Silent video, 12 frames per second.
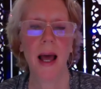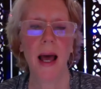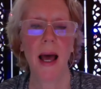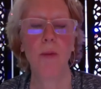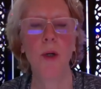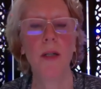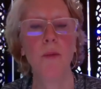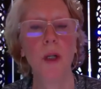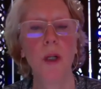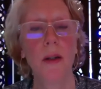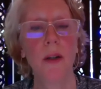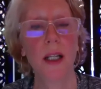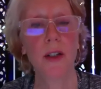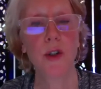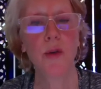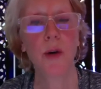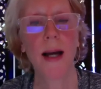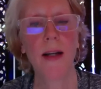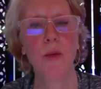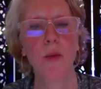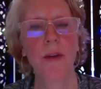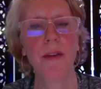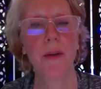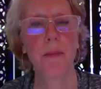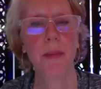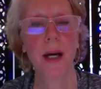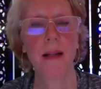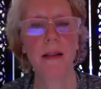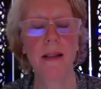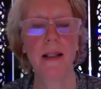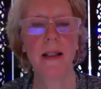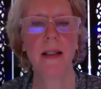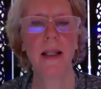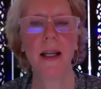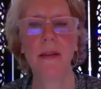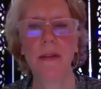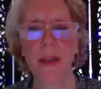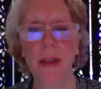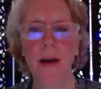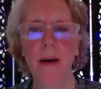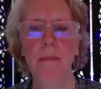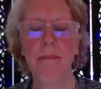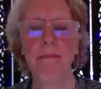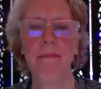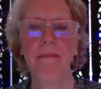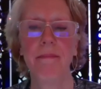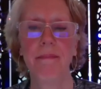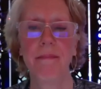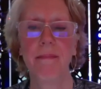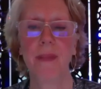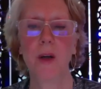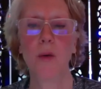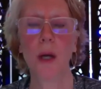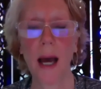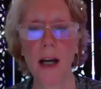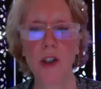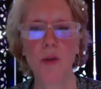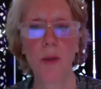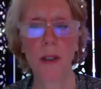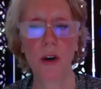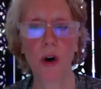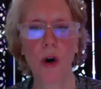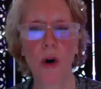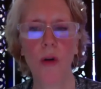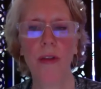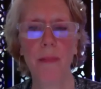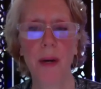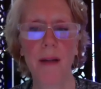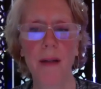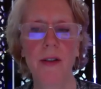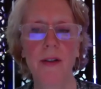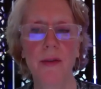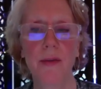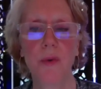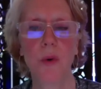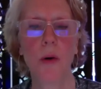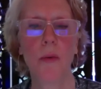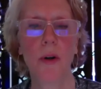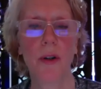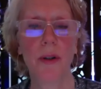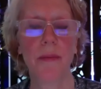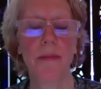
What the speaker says: And when we interact with the best in them, we actually call the best forward.